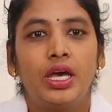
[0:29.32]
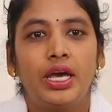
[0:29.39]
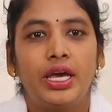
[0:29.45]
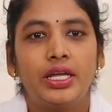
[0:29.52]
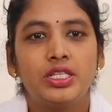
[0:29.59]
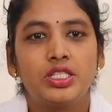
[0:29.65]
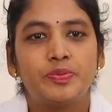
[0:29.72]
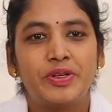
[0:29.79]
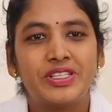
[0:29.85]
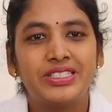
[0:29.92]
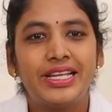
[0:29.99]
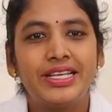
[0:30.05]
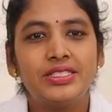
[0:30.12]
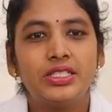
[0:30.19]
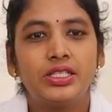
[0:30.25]
And
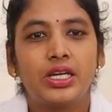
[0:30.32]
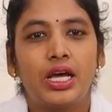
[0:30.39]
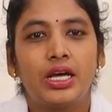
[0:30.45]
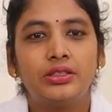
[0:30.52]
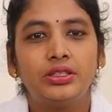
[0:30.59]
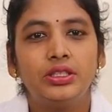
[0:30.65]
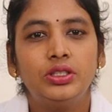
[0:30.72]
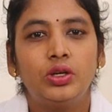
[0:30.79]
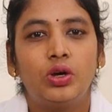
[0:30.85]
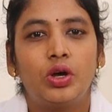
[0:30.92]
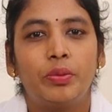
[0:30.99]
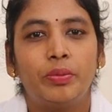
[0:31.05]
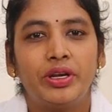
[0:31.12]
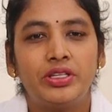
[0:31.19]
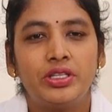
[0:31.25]
specialized clothing
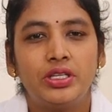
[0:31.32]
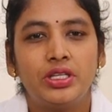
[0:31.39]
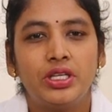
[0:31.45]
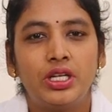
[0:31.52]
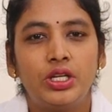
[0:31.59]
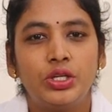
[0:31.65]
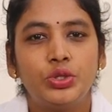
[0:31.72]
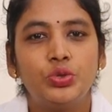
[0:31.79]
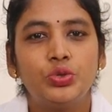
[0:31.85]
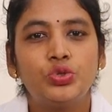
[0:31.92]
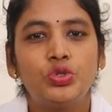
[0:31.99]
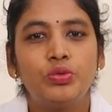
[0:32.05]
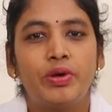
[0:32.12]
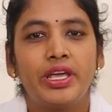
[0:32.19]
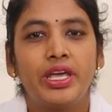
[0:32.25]
or material
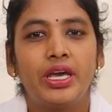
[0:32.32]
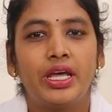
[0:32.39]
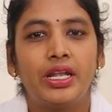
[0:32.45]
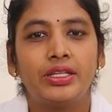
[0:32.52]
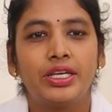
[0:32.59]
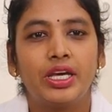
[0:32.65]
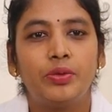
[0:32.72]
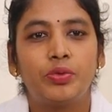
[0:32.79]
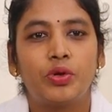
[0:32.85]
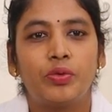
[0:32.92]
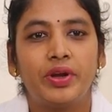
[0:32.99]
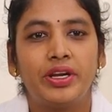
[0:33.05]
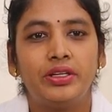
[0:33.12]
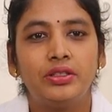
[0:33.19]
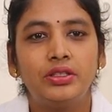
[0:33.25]
used by a healthcare
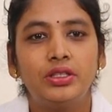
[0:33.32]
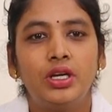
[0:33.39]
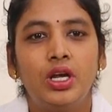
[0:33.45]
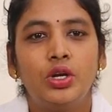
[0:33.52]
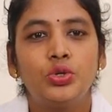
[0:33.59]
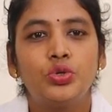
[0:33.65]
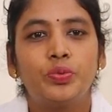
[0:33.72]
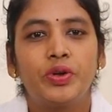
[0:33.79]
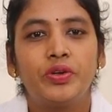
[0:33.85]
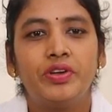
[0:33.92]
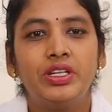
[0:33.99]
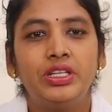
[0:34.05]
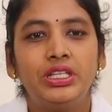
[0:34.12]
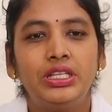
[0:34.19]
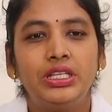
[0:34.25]
provider to
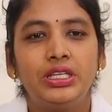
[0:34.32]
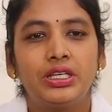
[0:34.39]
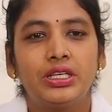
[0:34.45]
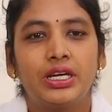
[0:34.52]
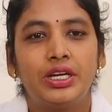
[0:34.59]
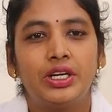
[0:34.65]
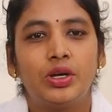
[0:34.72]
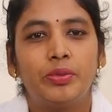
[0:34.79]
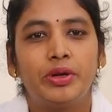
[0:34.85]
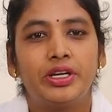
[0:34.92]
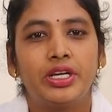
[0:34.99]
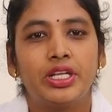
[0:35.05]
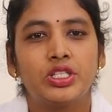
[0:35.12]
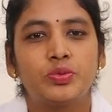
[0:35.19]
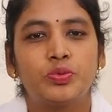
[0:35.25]
prevent the
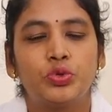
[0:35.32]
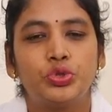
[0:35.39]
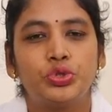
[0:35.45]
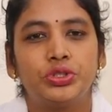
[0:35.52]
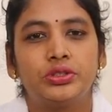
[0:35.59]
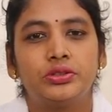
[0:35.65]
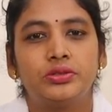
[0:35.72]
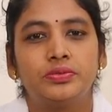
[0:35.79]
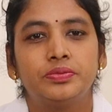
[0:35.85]
contaminated exposure.